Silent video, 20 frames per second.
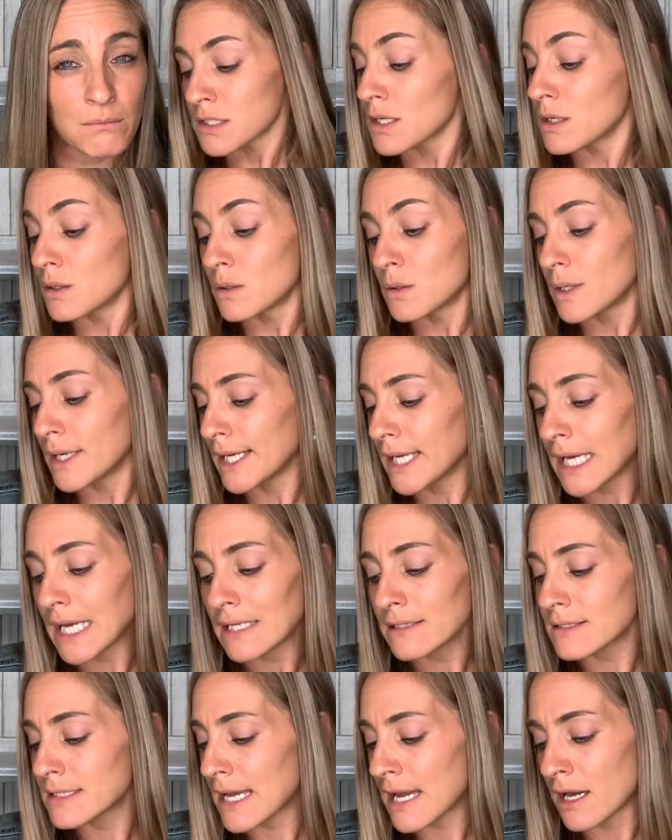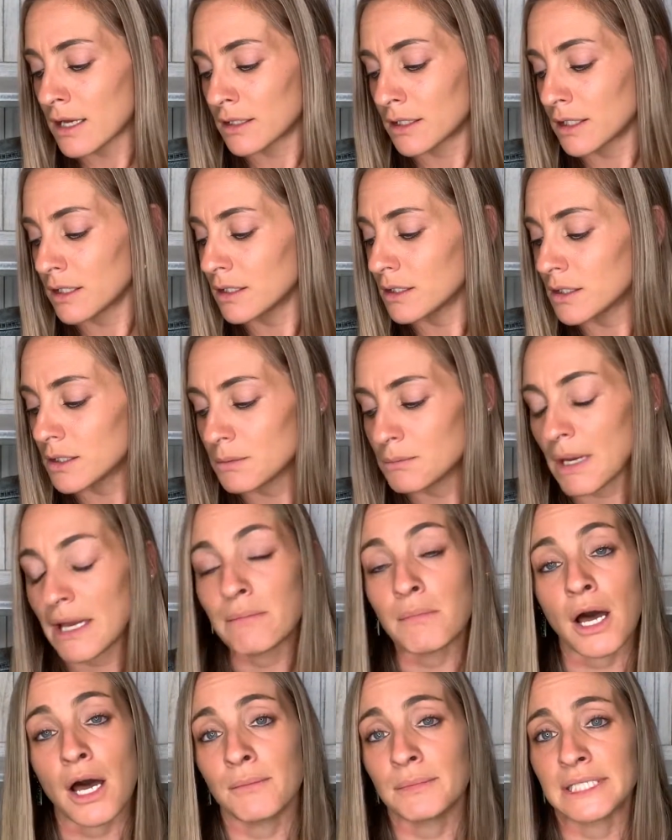So hands down, my
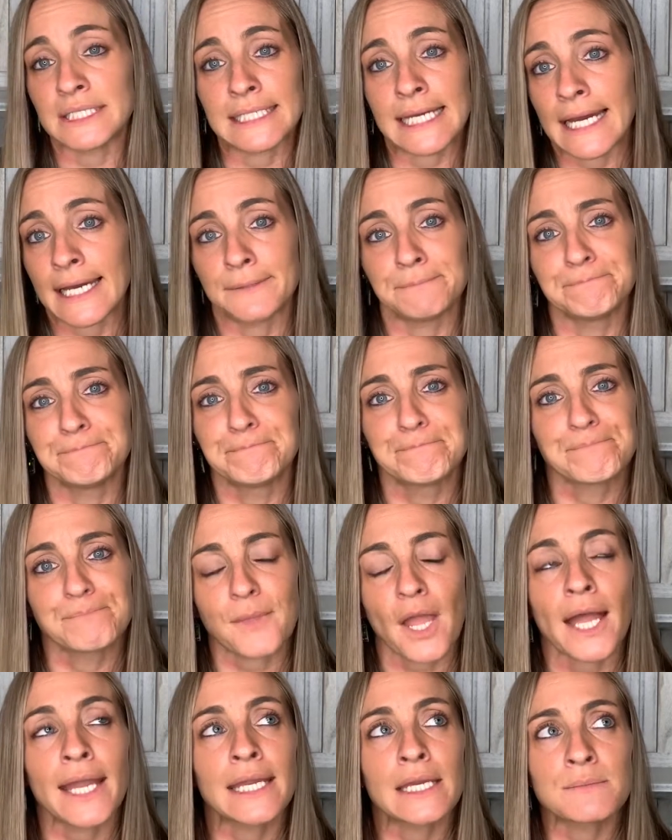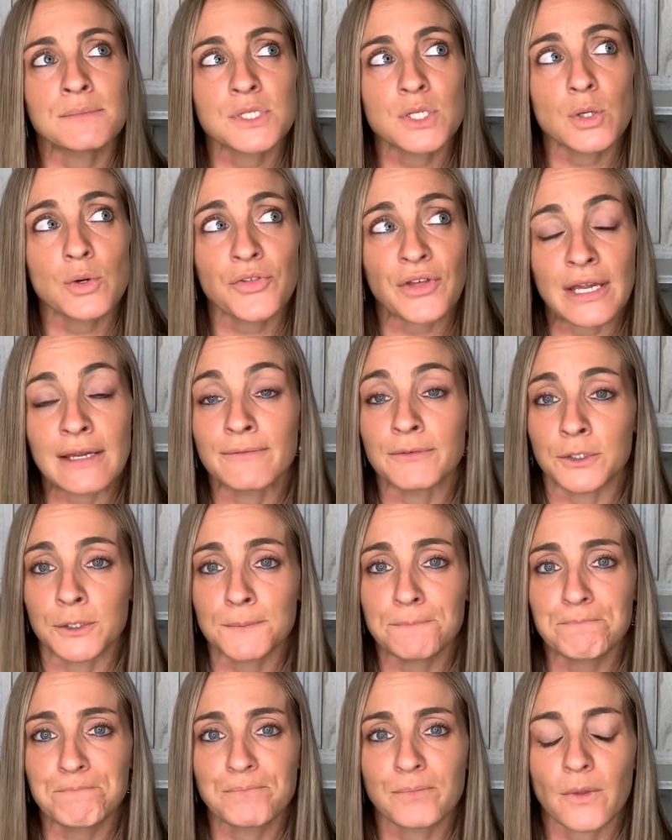mom and dad. I am so
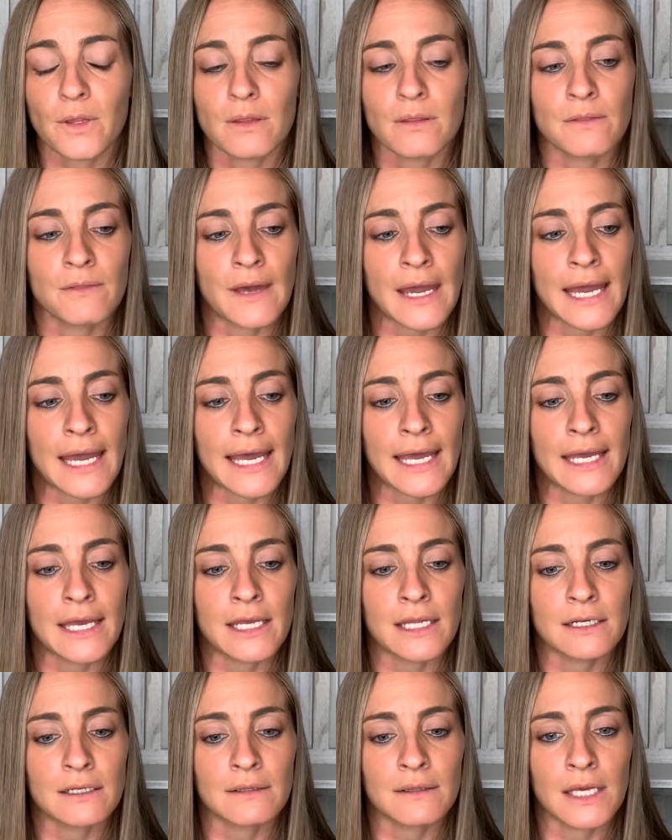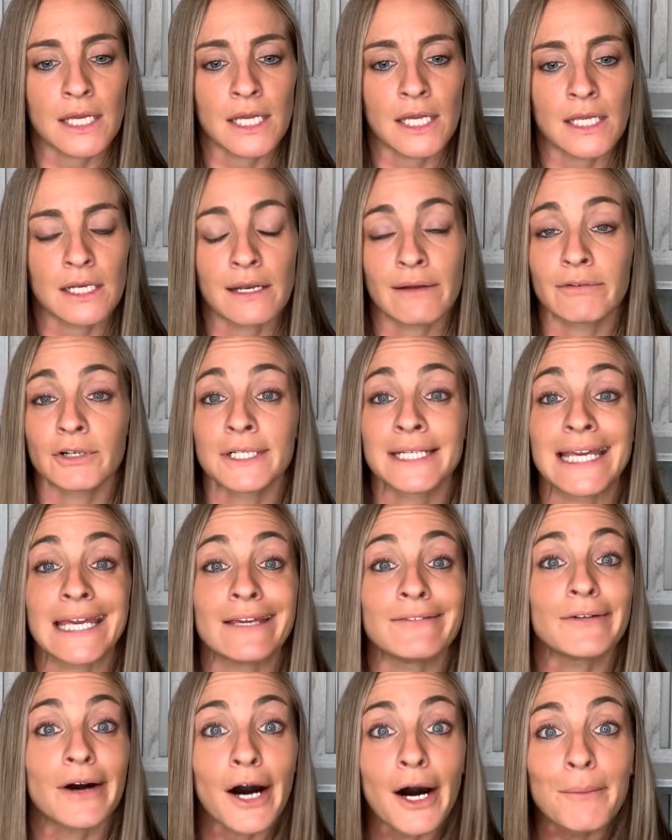thankful that they never
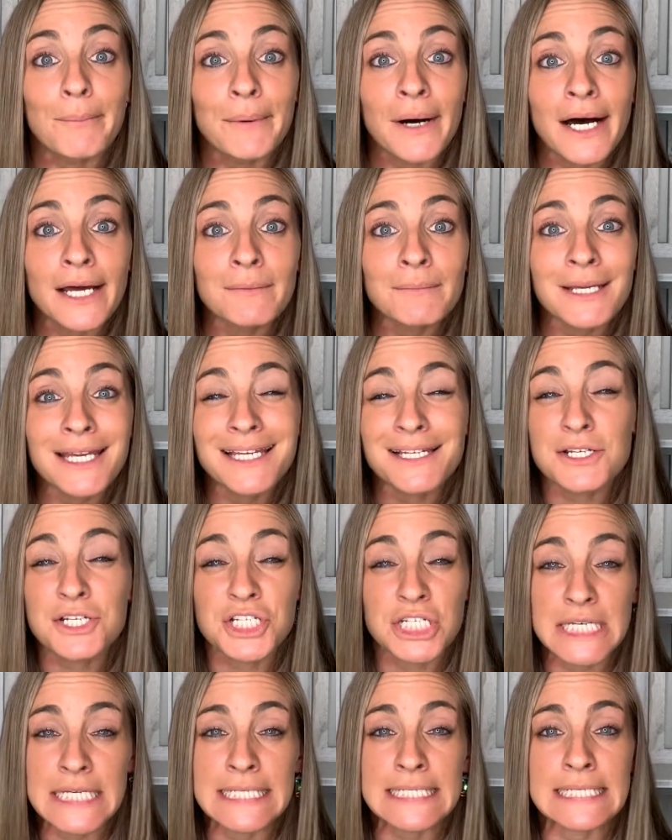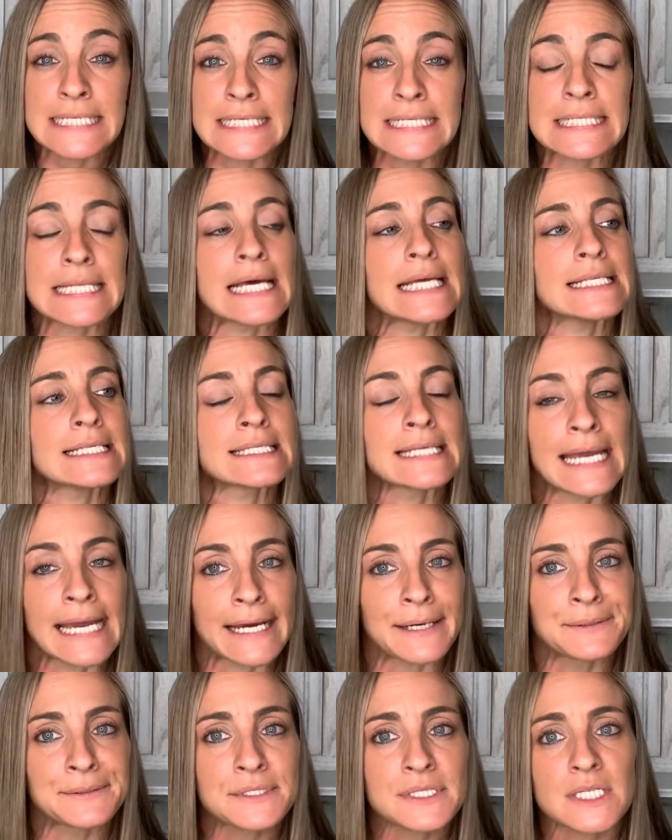gave up on me, as cheesy as that
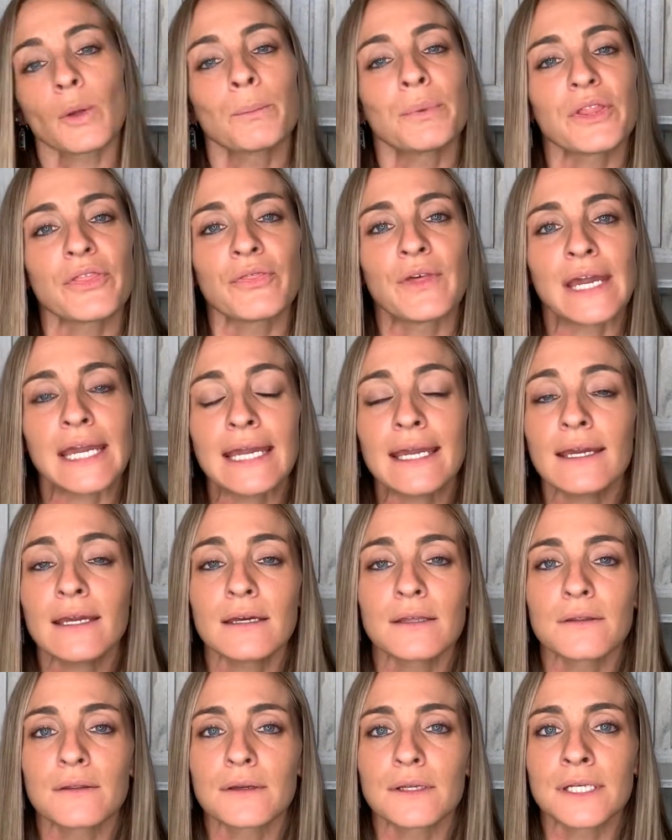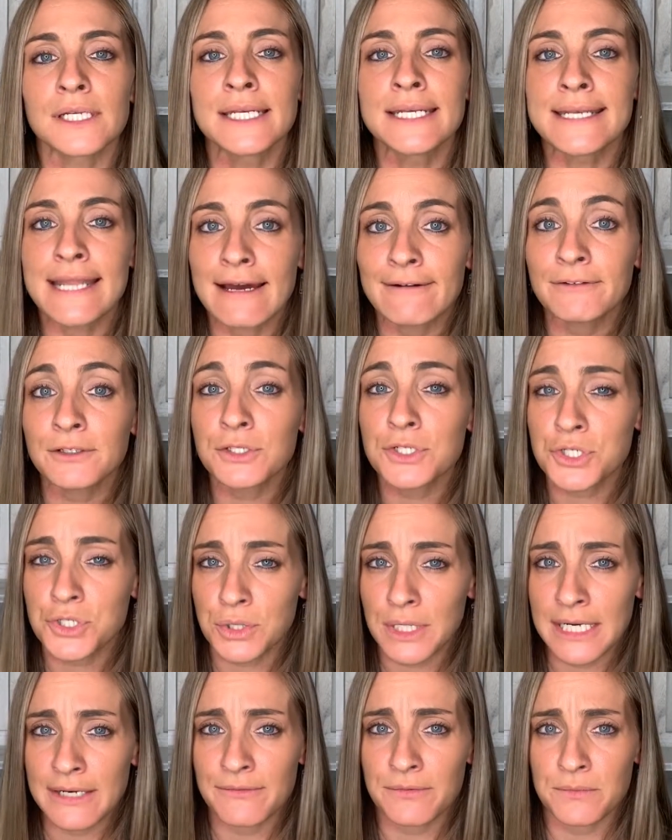sounds, but they never
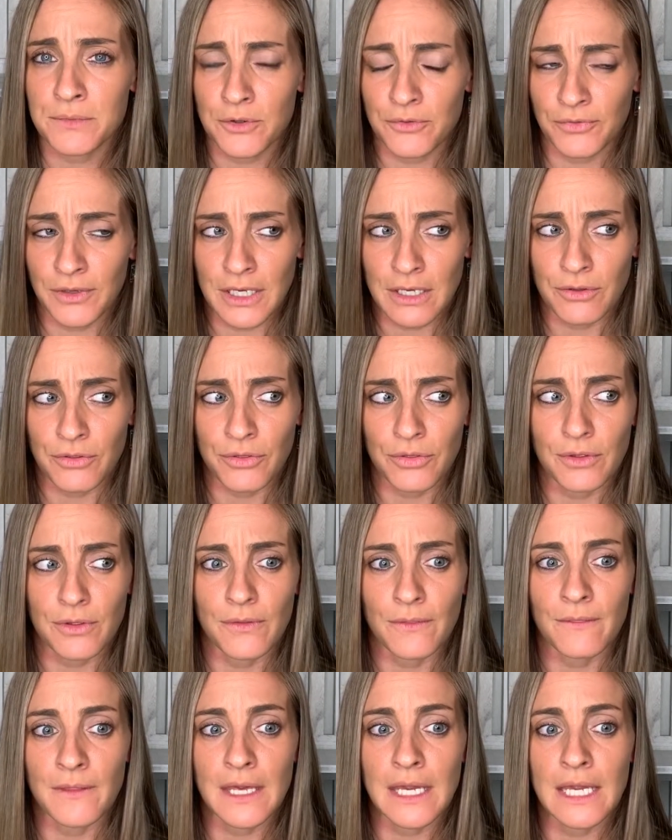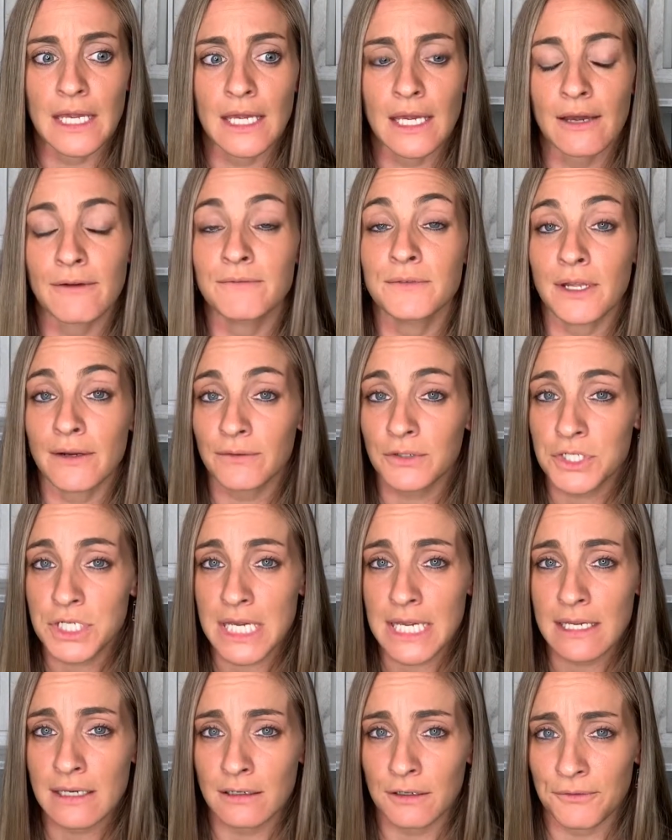strayed from the faith. They have never
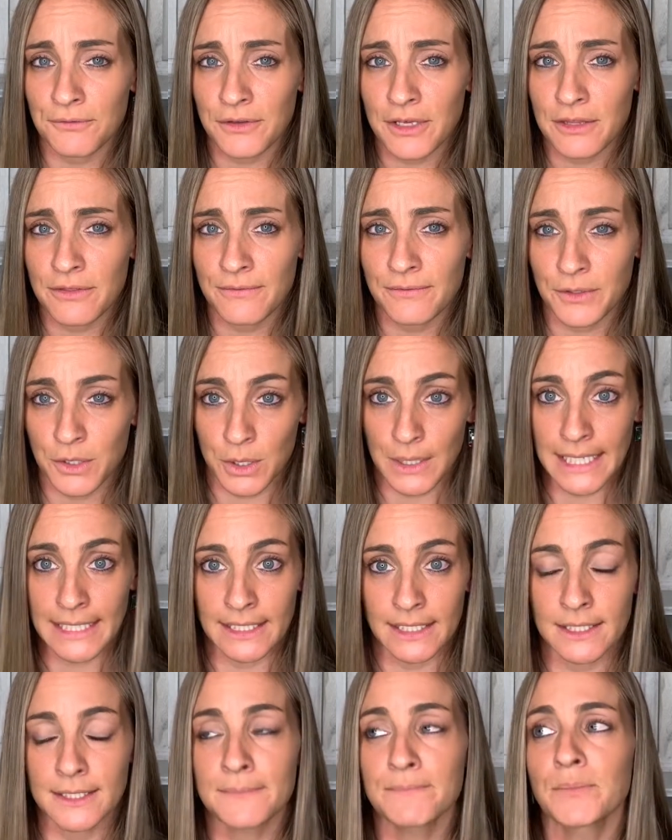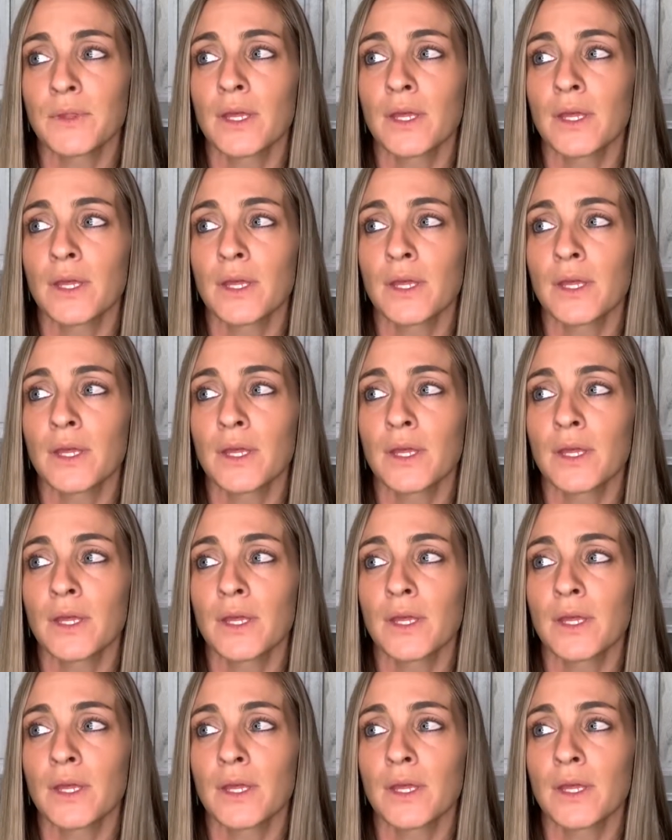taken our faith for granted.